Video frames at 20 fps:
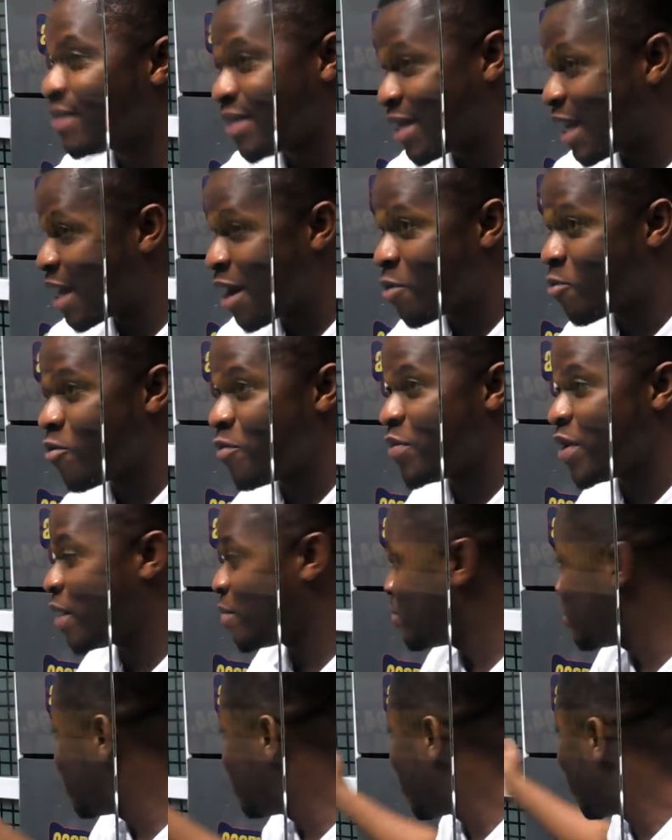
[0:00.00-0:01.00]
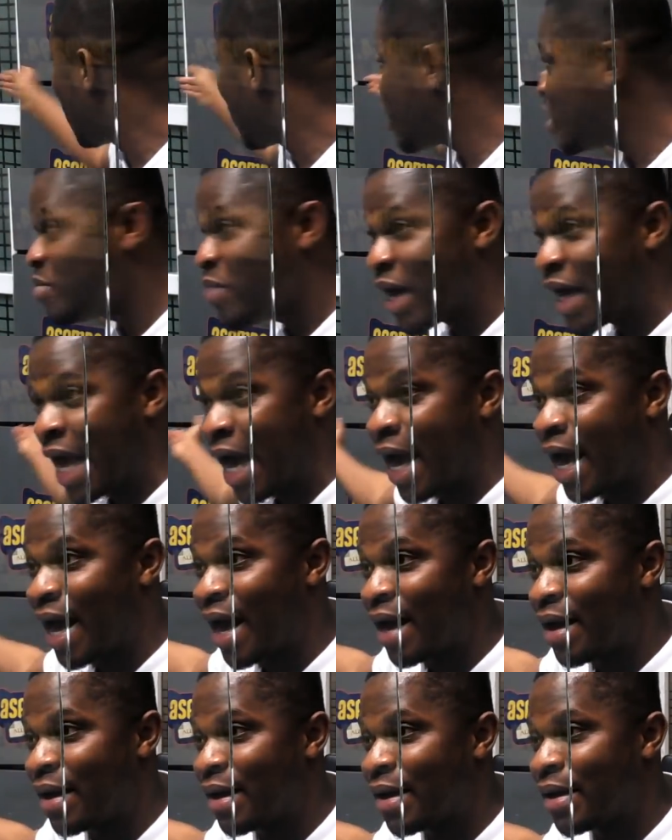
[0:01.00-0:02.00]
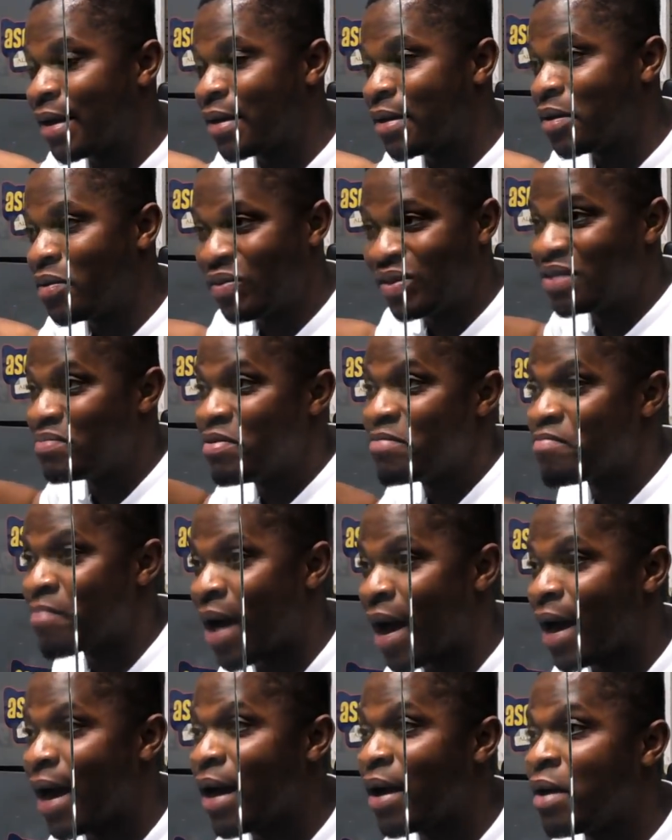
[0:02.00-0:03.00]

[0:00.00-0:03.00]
Na na komia. O wanim he ya. Otimi ma.